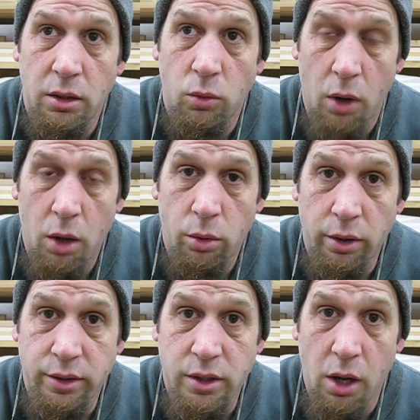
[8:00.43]
while
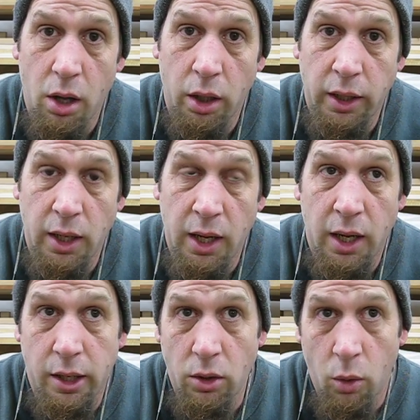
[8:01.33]
we're installing
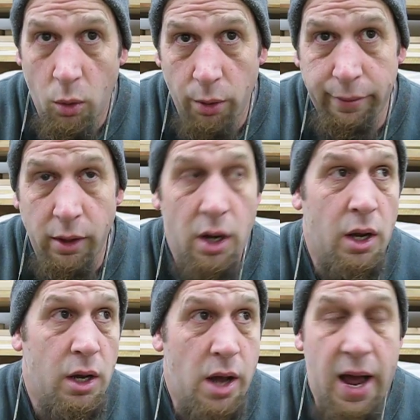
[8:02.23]
and or
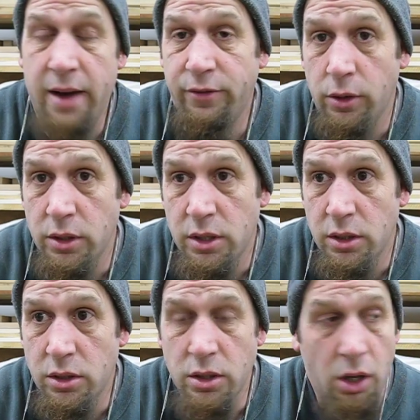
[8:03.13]
after it's
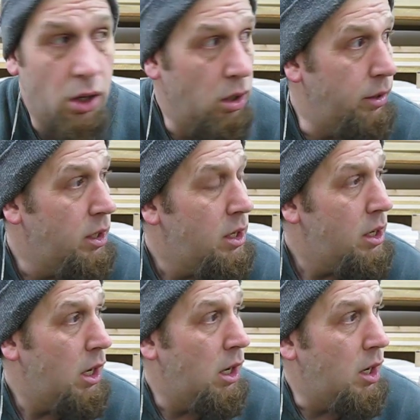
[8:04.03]
installed.
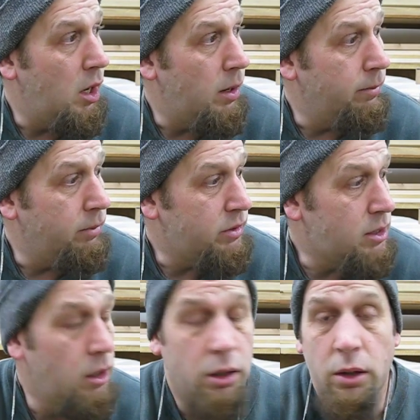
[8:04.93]
It's
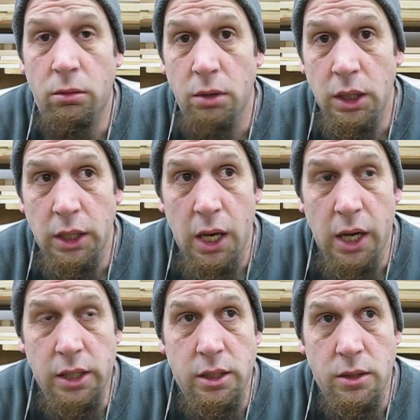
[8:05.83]
going to look really
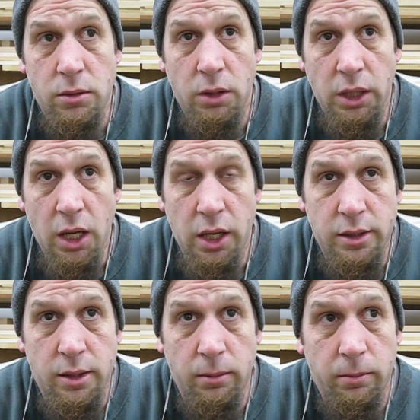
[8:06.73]
nice. It's really
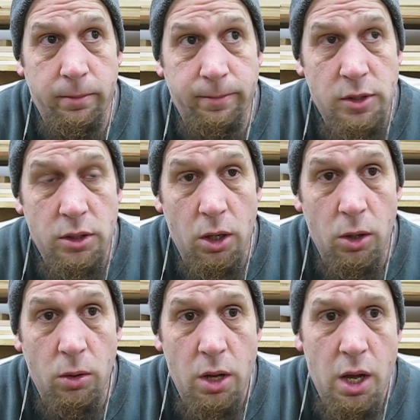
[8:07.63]
custom.
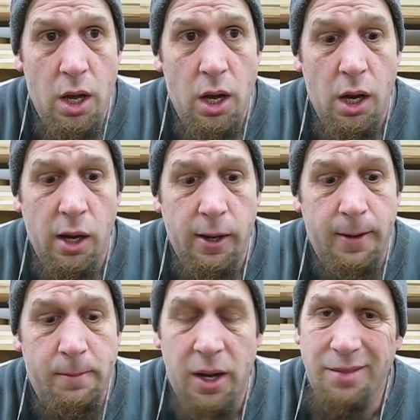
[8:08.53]
So
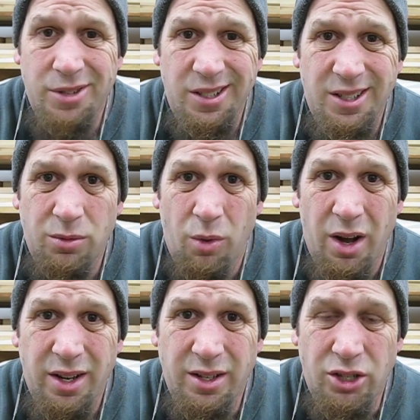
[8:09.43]
I'm just
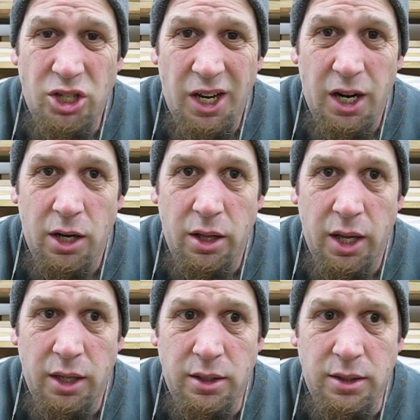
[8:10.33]
wanted to share that